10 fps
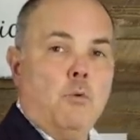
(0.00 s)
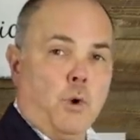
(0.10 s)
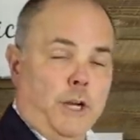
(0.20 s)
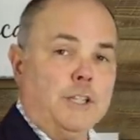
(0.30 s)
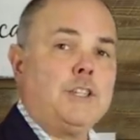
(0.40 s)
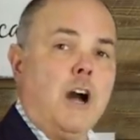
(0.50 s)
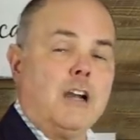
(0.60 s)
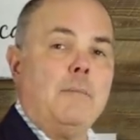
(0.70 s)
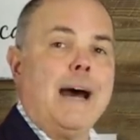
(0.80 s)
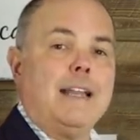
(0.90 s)
We're going to
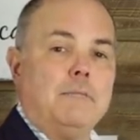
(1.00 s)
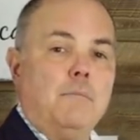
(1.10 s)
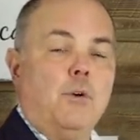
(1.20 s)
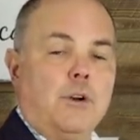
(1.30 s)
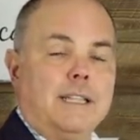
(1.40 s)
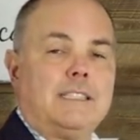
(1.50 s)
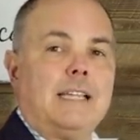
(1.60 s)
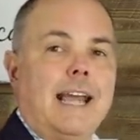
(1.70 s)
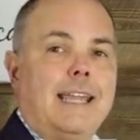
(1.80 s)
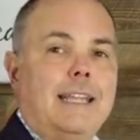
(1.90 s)
talk about it more in a
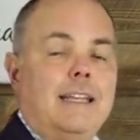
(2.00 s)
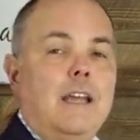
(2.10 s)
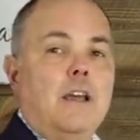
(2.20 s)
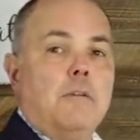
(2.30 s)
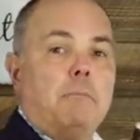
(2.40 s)
second.